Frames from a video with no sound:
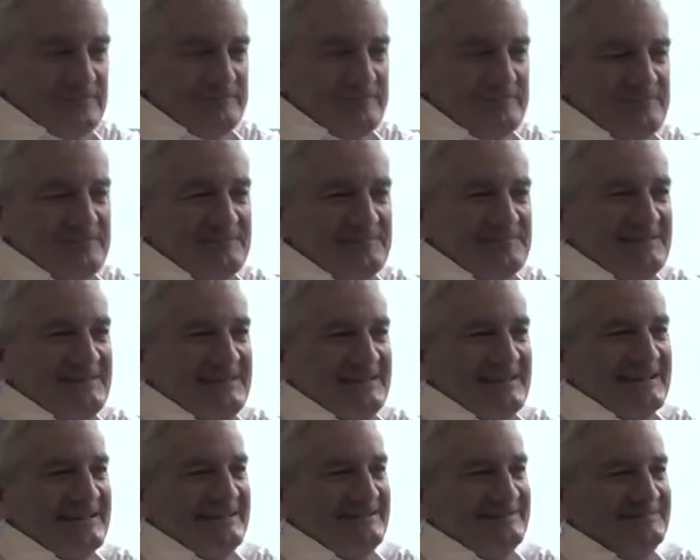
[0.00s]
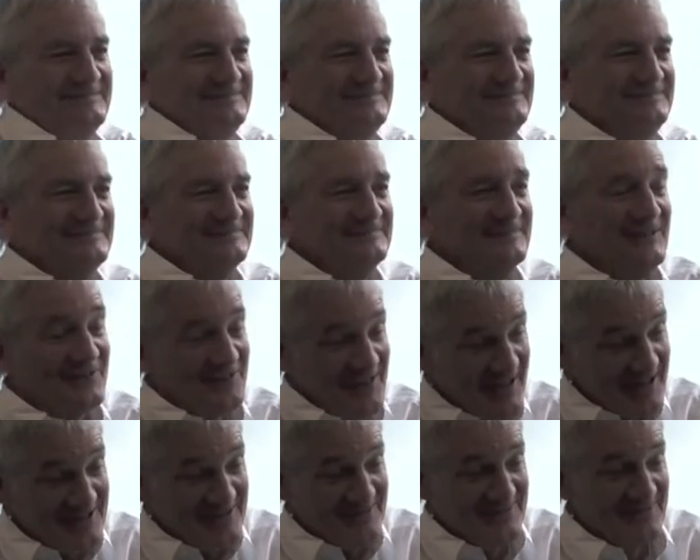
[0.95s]
Merci de me recevoir. Well,
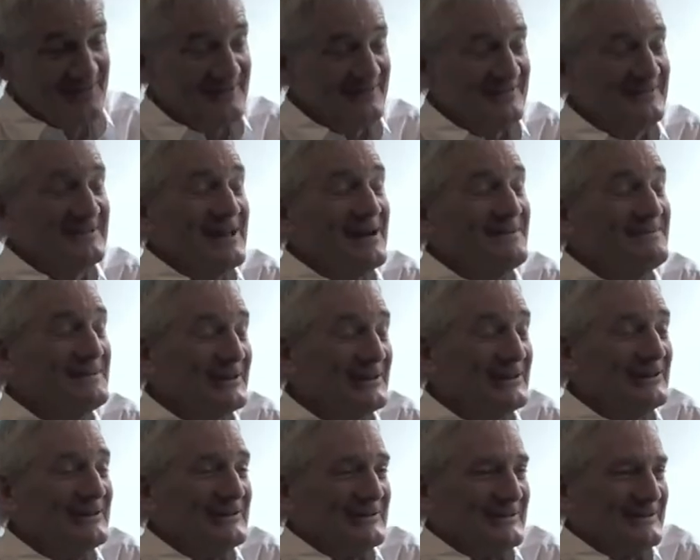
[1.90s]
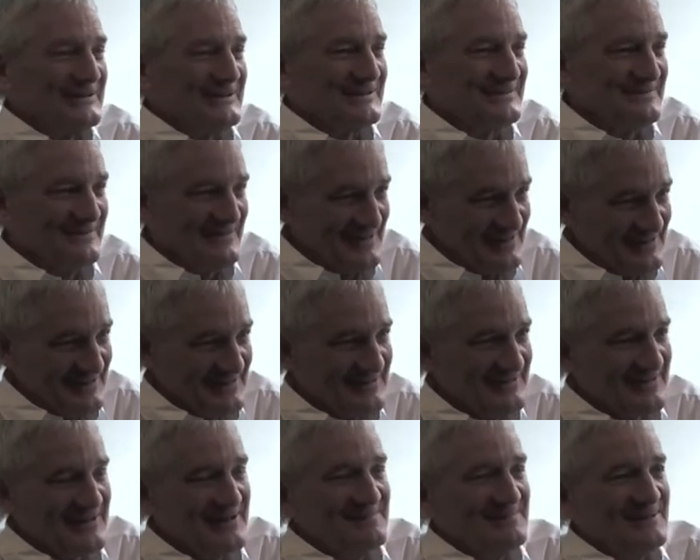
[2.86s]
thank you for coming along. It's a very
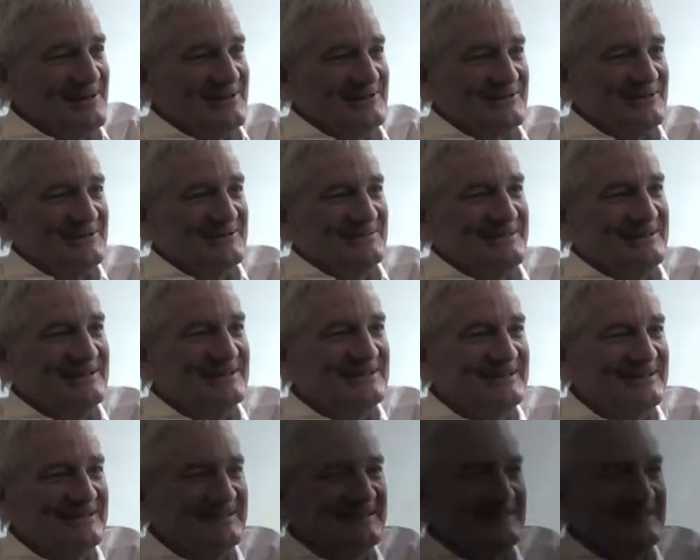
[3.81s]
great pleasure to meet